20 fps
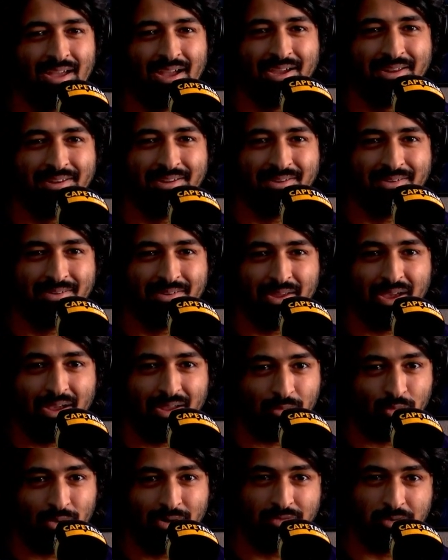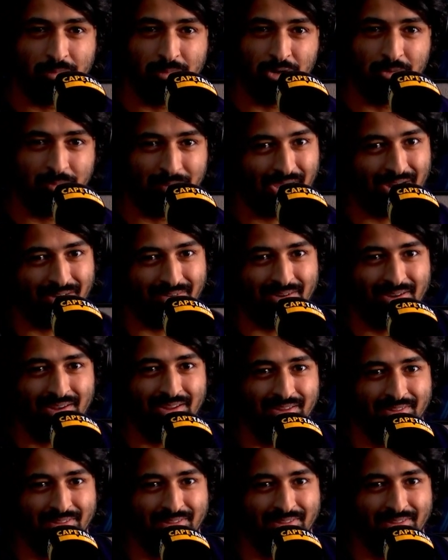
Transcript: I don't. I work from home currently.